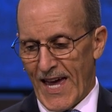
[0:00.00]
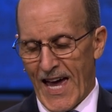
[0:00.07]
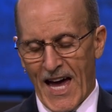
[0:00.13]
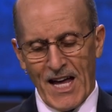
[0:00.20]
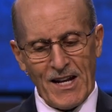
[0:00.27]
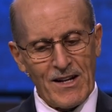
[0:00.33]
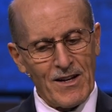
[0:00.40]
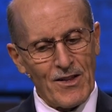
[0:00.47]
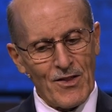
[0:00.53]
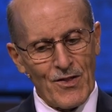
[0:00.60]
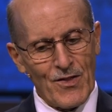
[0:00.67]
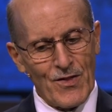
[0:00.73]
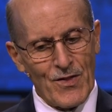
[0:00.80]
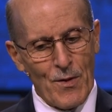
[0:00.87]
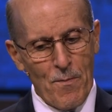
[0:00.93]
and
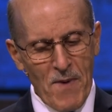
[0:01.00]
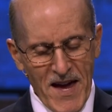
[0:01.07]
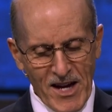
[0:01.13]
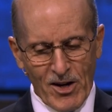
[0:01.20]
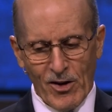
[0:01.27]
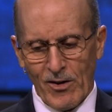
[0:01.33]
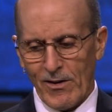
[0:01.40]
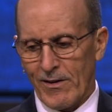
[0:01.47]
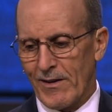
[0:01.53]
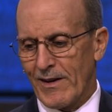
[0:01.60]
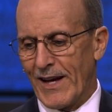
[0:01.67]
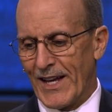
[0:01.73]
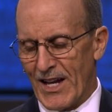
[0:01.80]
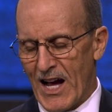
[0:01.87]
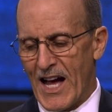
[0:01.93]
the baker
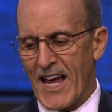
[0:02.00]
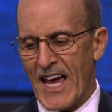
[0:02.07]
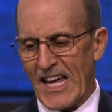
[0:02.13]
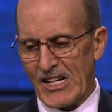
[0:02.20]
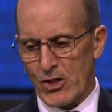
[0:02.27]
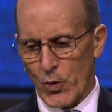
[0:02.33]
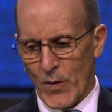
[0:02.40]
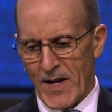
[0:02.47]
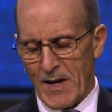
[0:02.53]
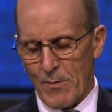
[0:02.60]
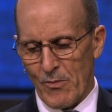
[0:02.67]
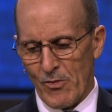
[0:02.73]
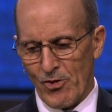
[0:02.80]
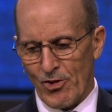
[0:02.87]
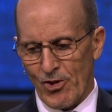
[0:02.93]
and I had
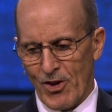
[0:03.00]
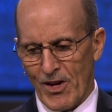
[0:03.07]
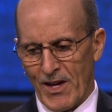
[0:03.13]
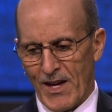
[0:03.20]
dreams,